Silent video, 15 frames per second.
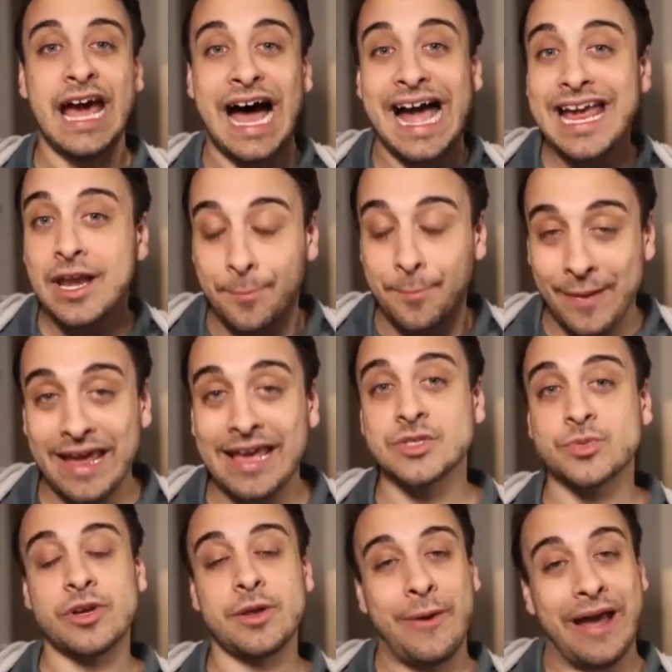I had
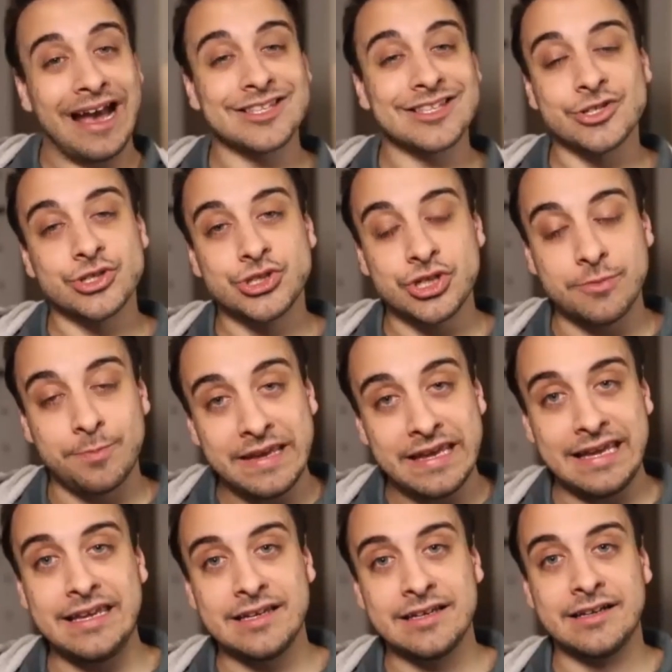based what a pastor should
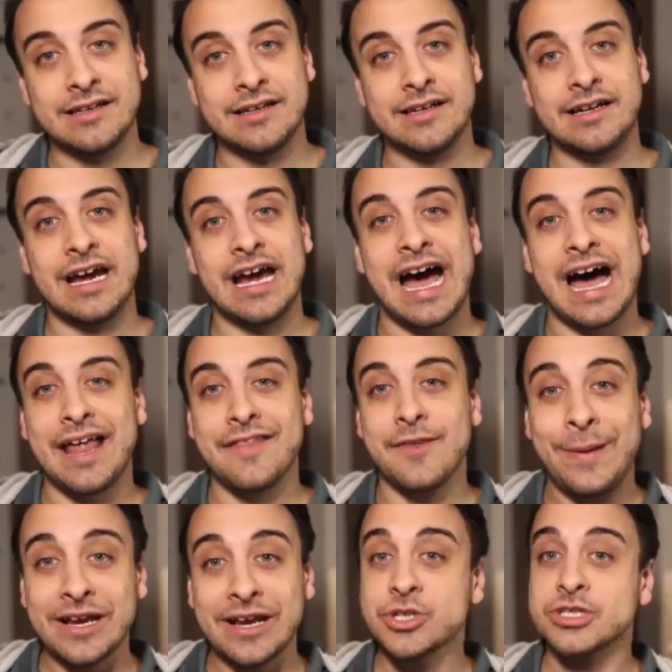be on the
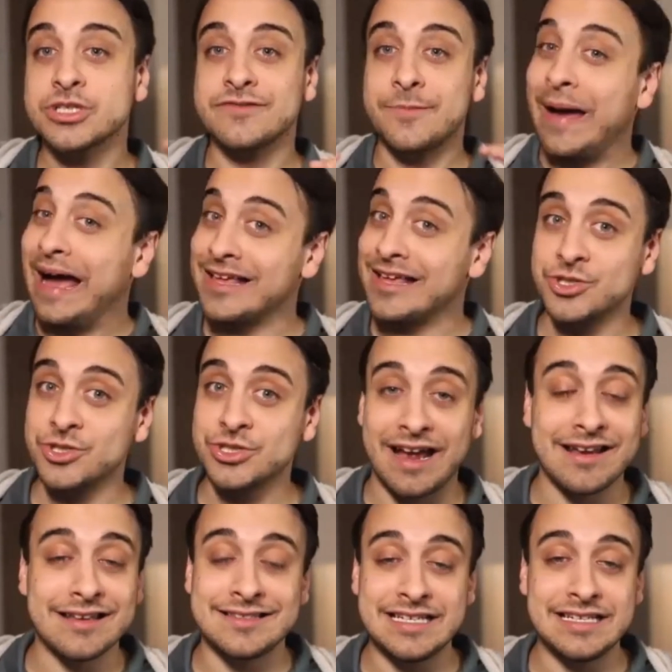pictures of the pastors
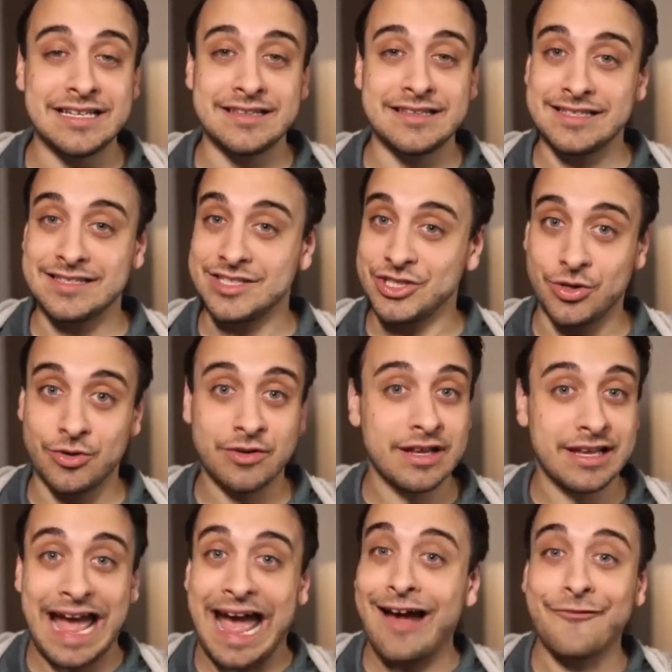I had seen in these,
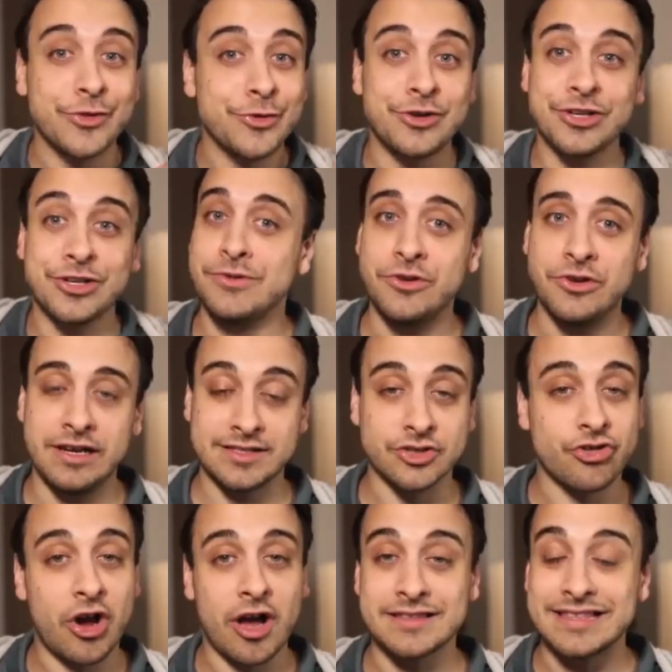affluent communities
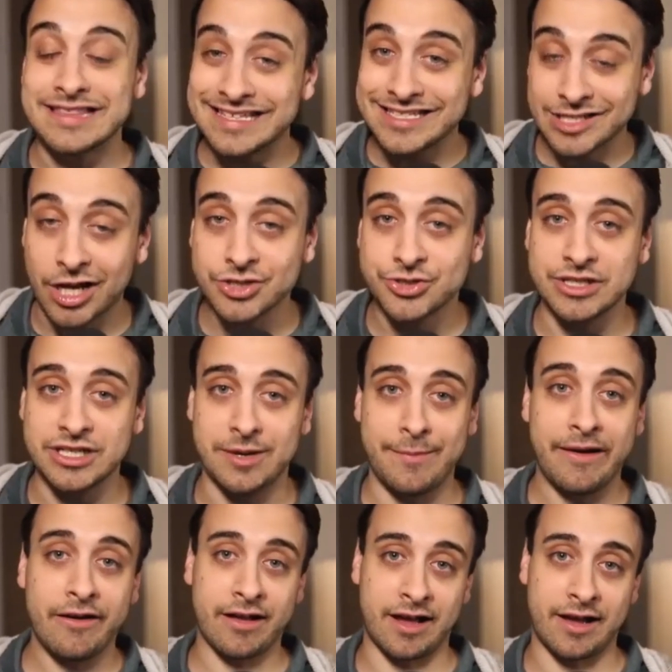across this country in
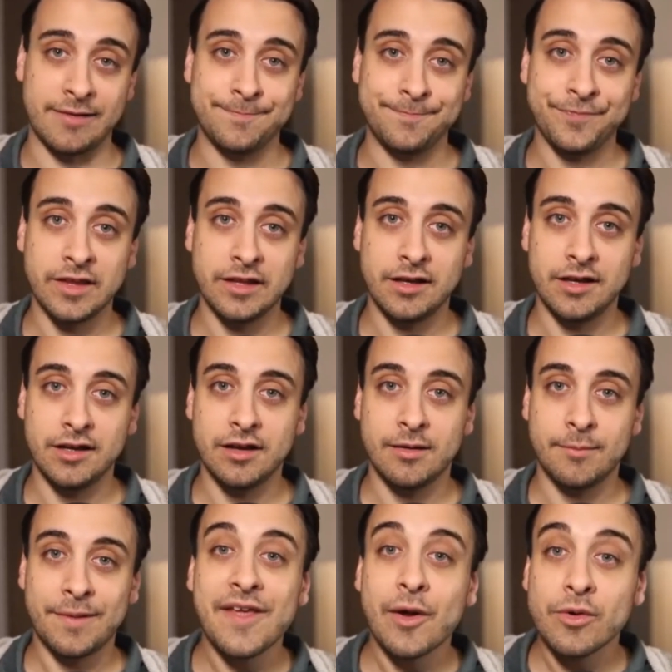America.
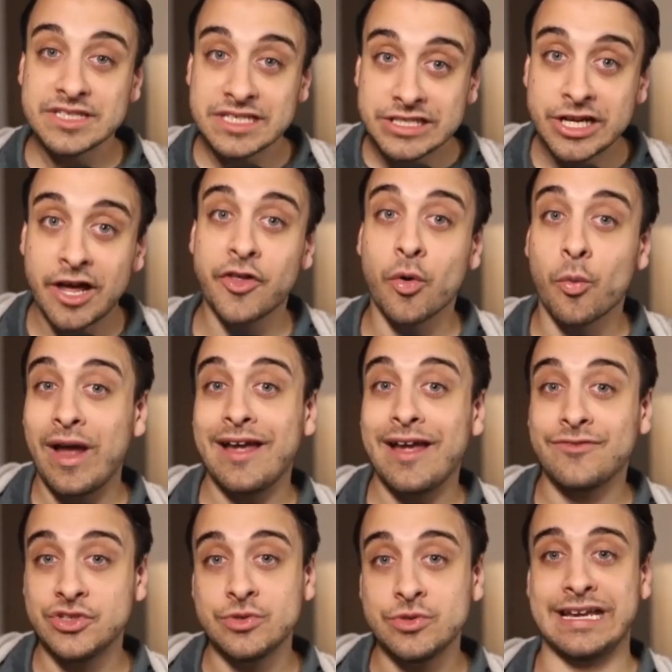But there was another way
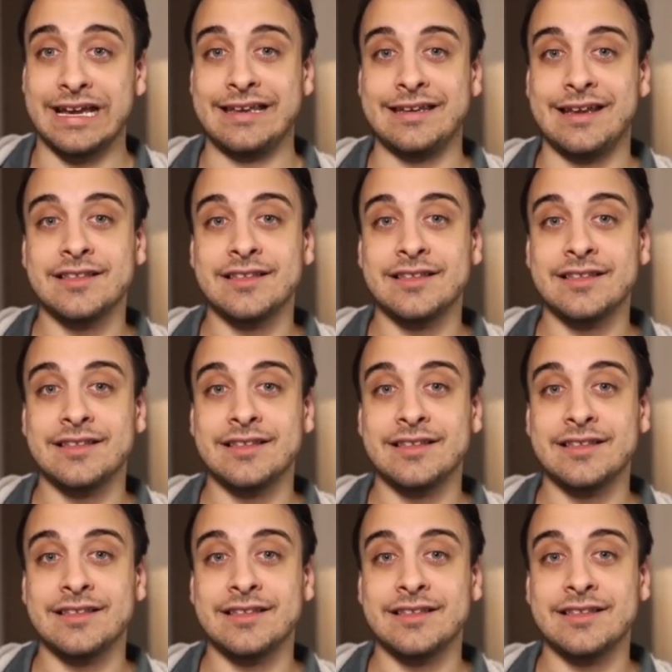of doing it.